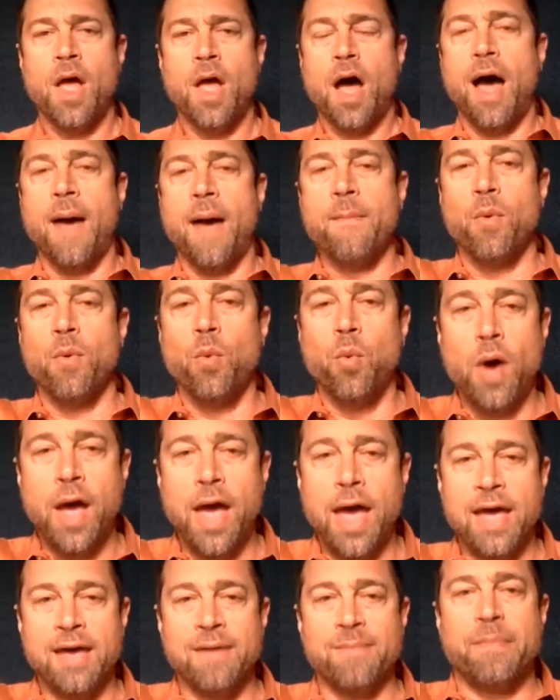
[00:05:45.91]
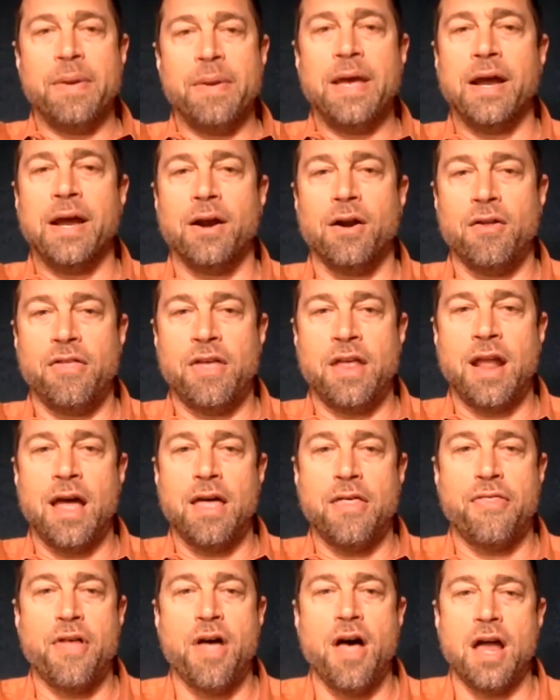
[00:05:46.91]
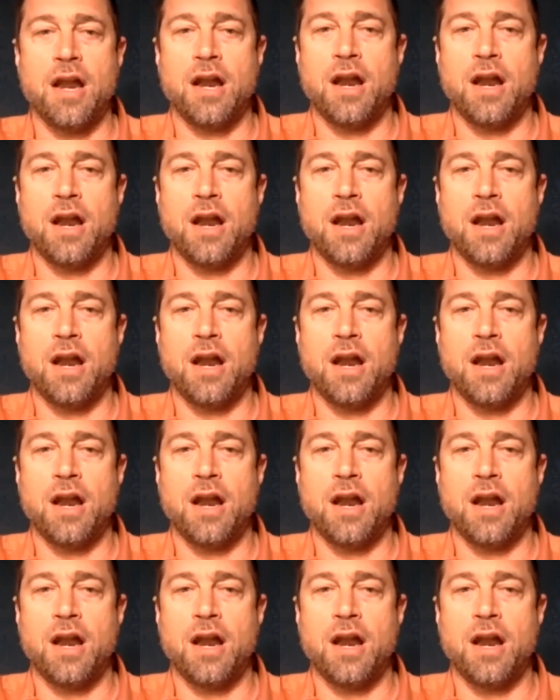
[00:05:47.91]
I'm way bigger than I thought,